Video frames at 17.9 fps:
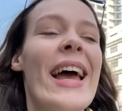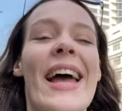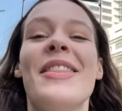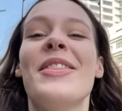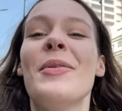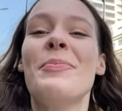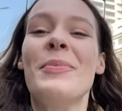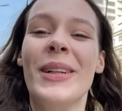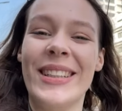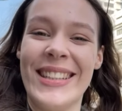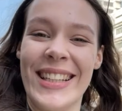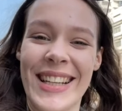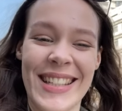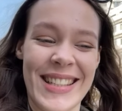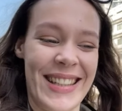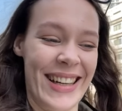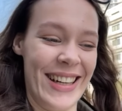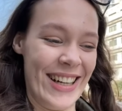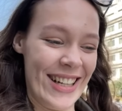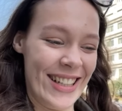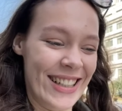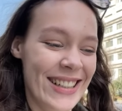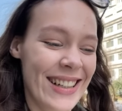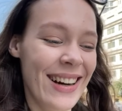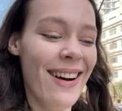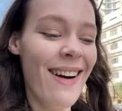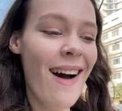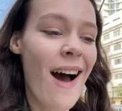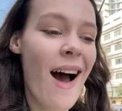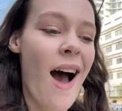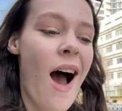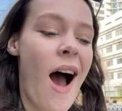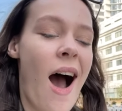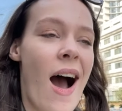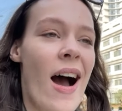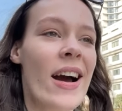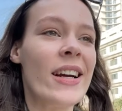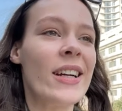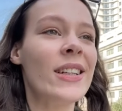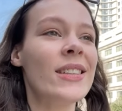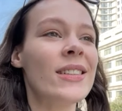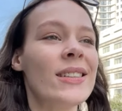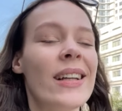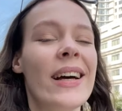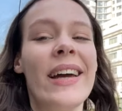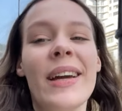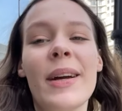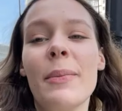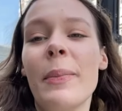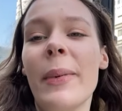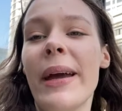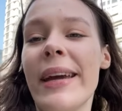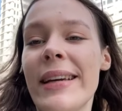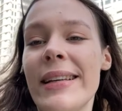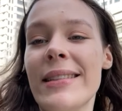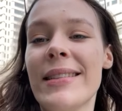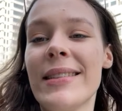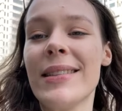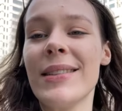and the buildings there are like made